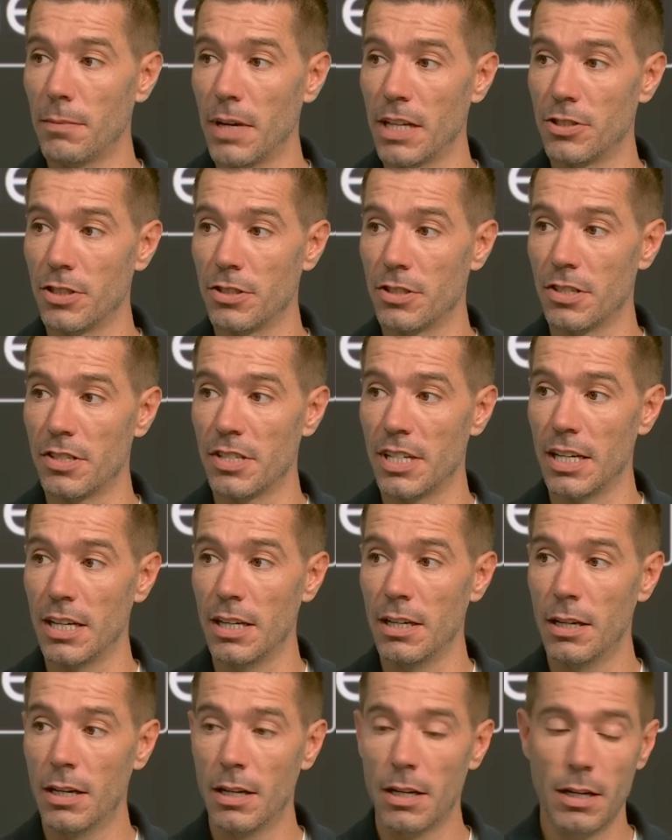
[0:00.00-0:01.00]
Manchester
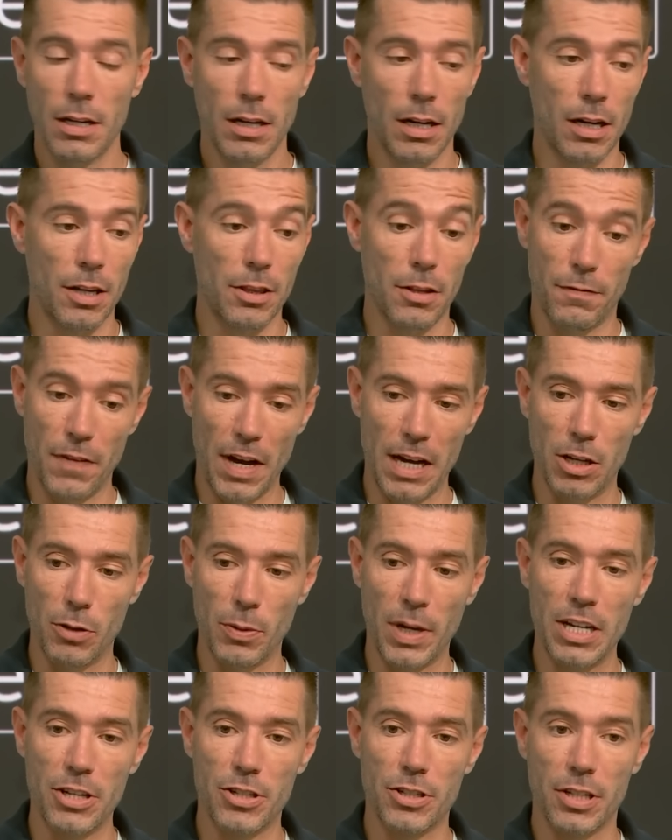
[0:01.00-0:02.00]
City, the
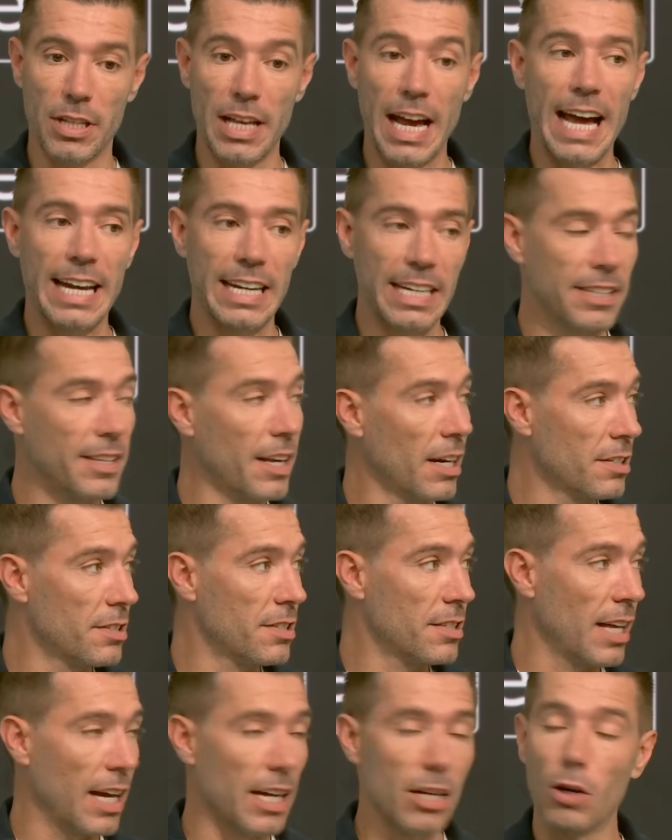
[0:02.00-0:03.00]
valuation, and he does
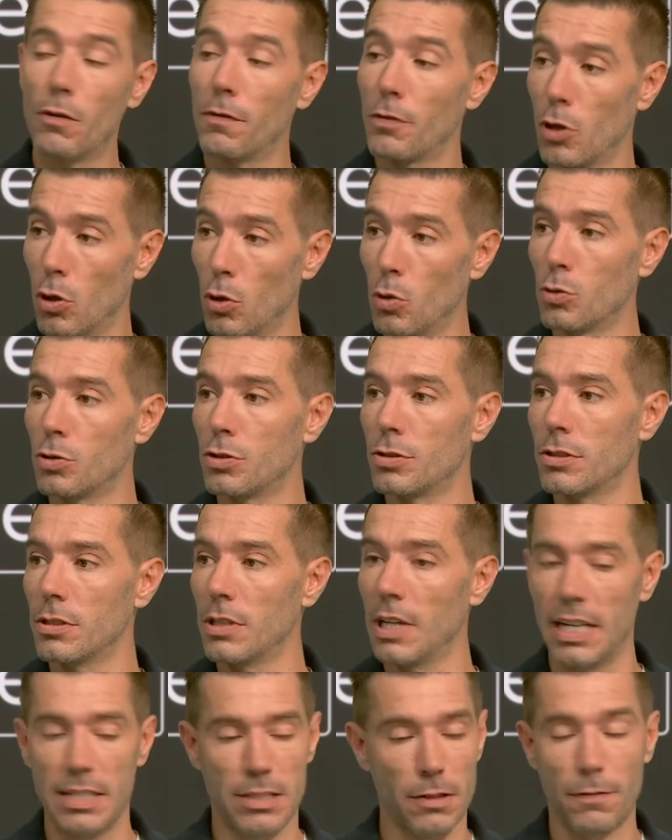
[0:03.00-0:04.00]
stay, of course,
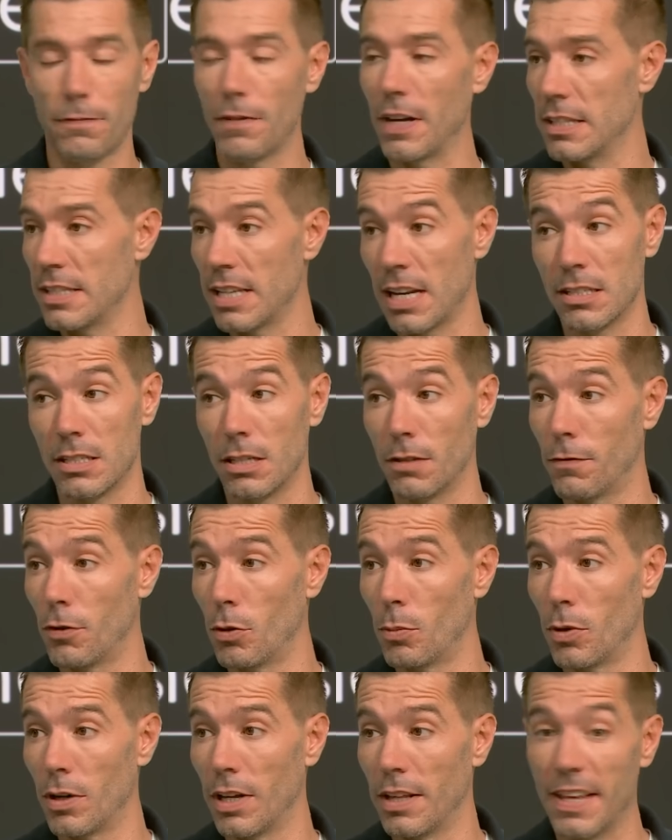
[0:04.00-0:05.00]
he's a fantastic
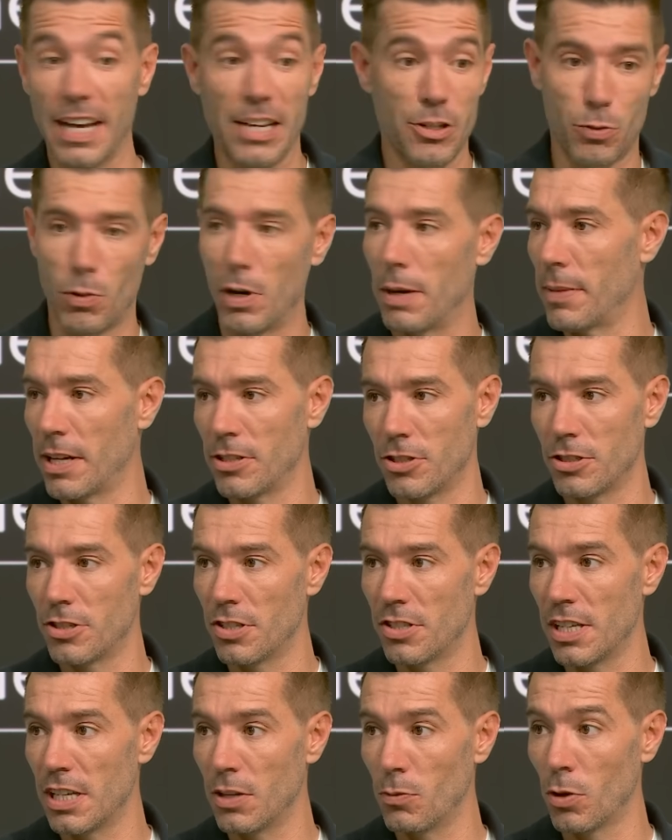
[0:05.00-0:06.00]
footballer. That's why Manchester
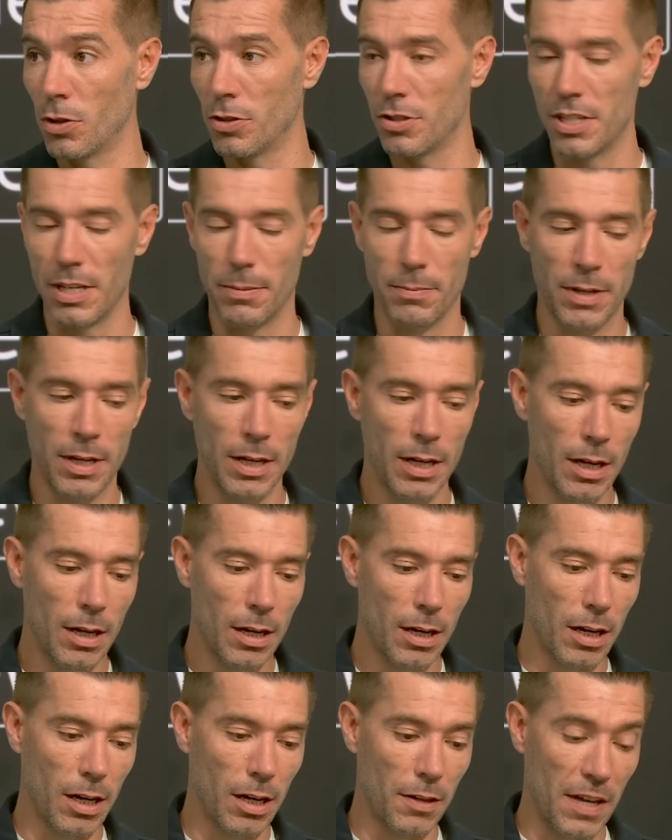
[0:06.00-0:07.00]
City wants him.
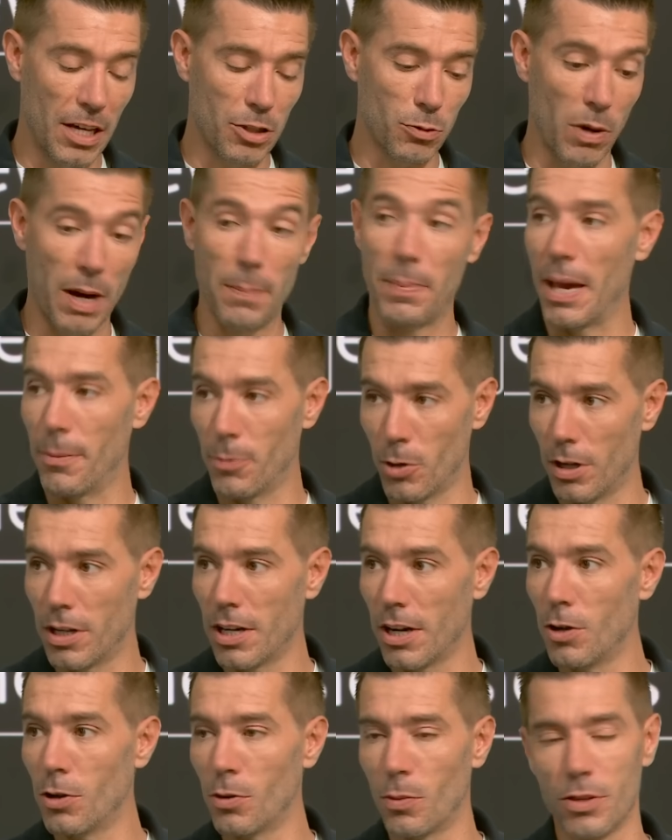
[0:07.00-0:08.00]
That's why Pep
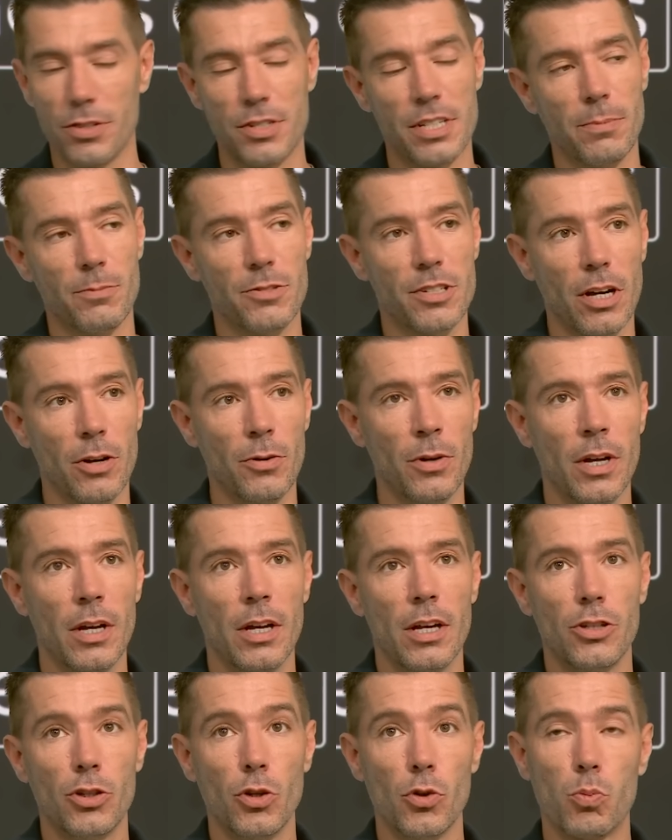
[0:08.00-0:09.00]
Guardiola wants him. So
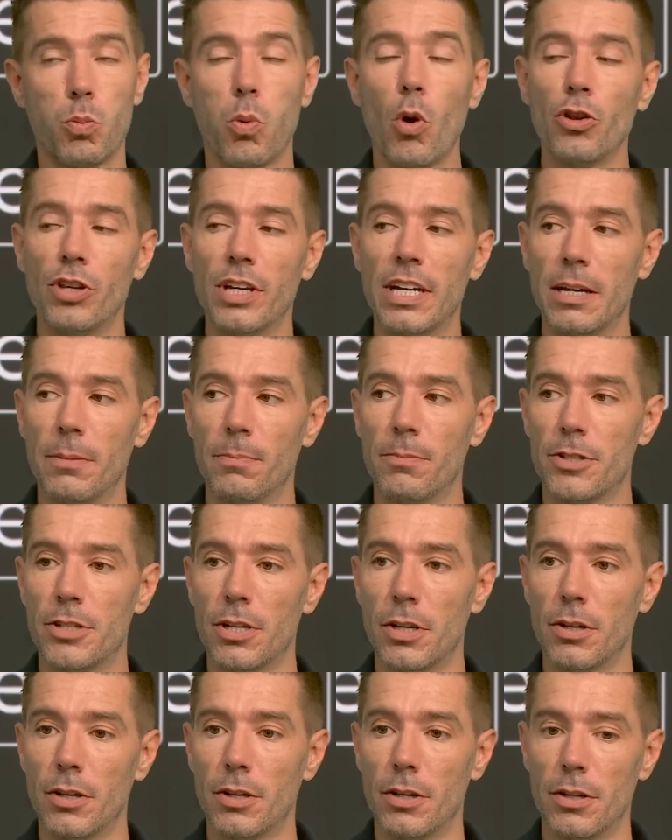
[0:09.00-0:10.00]
you'd want
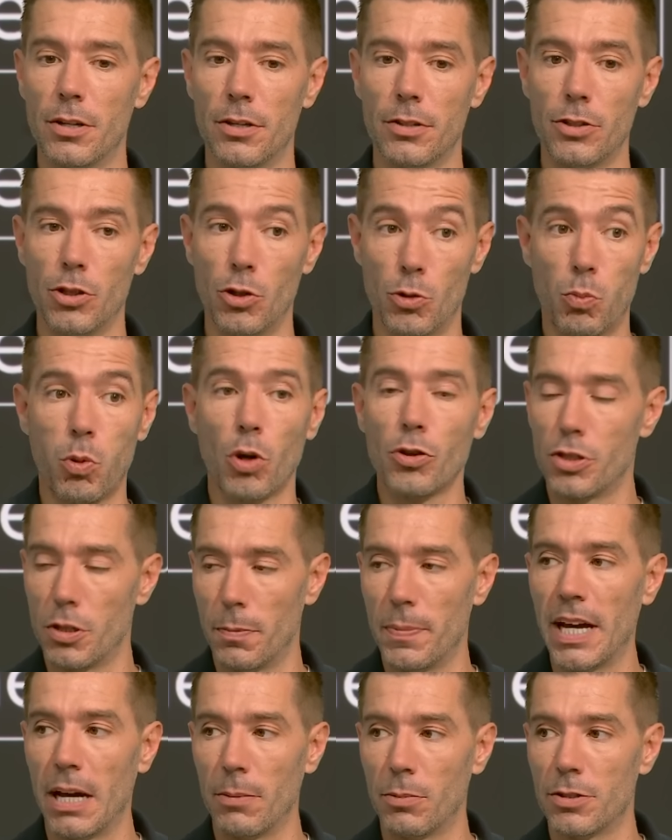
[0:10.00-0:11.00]
to
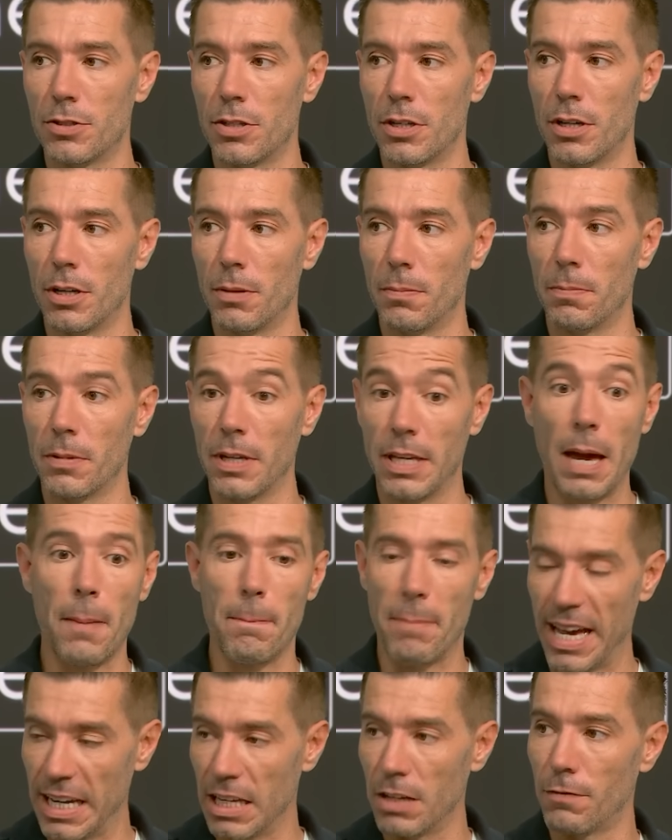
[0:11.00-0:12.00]
be able to get him
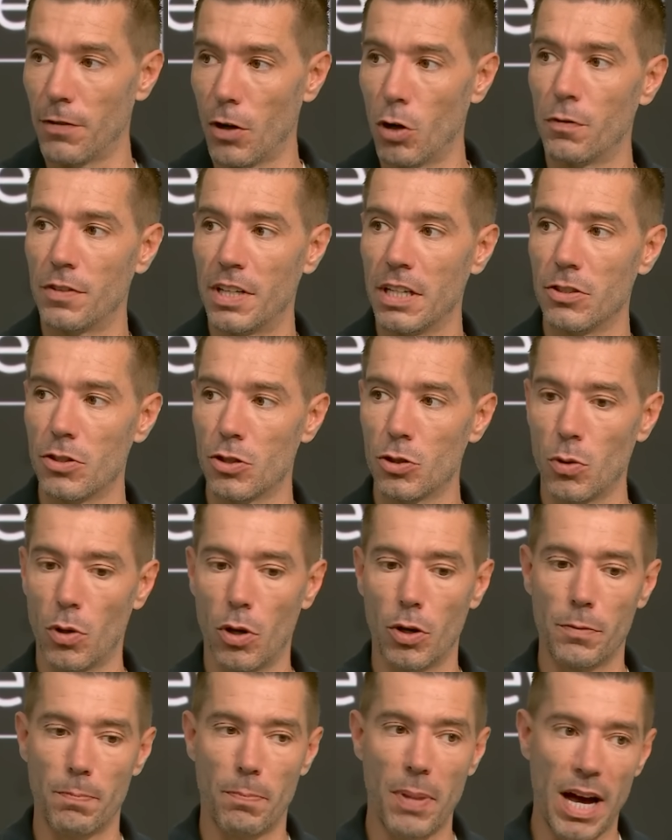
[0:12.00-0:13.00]
back involved in the
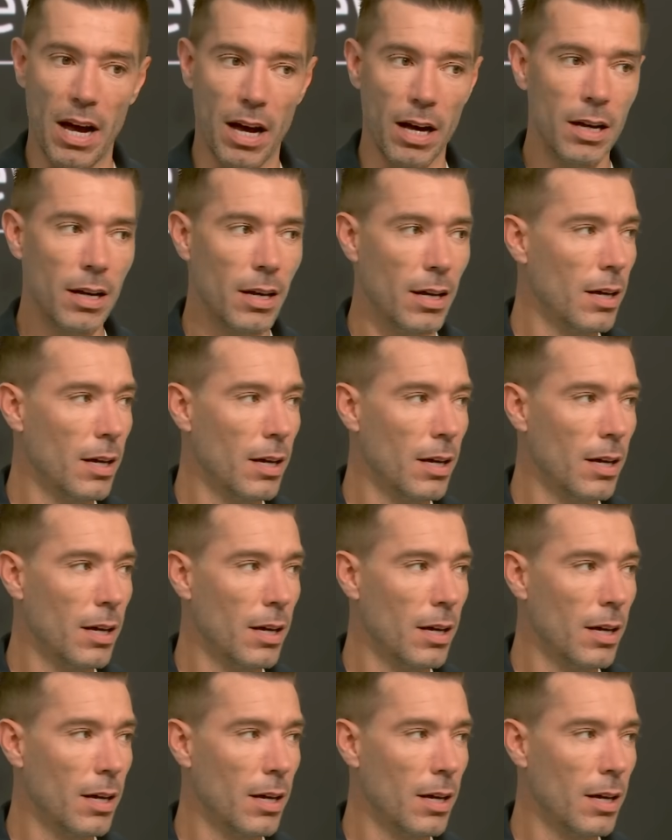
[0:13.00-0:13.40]
squad. But